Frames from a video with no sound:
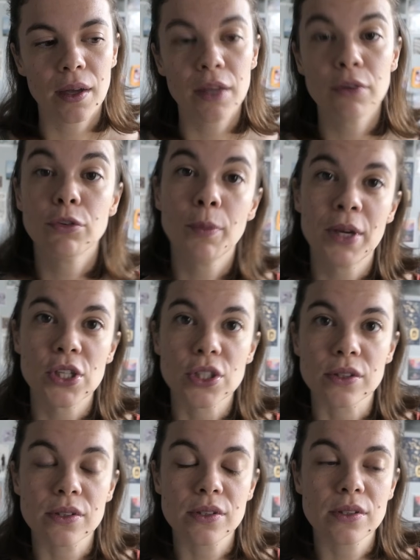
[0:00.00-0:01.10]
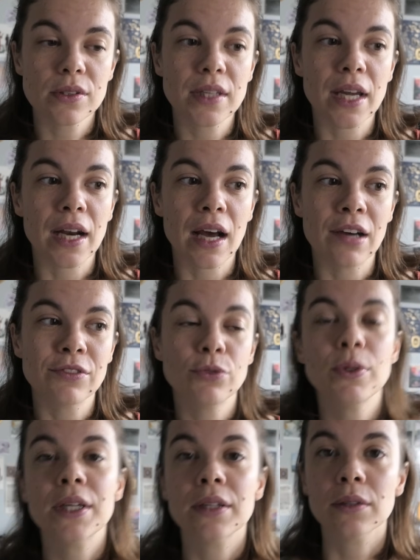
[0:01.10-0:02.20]
informations that have
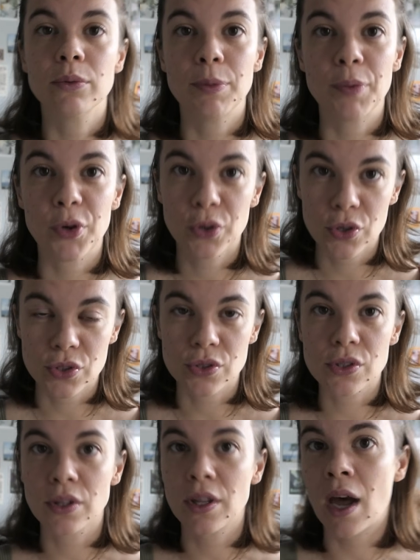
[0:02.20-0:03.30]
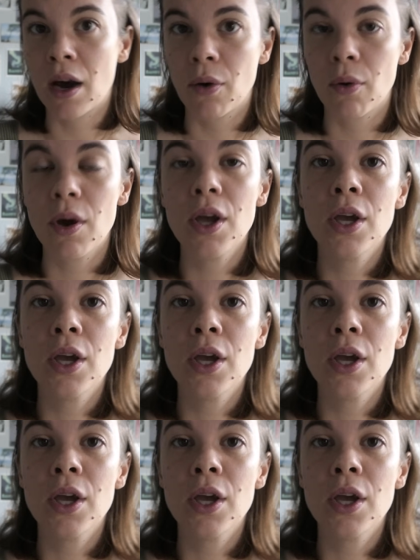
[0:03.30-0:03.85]
real repercussions on how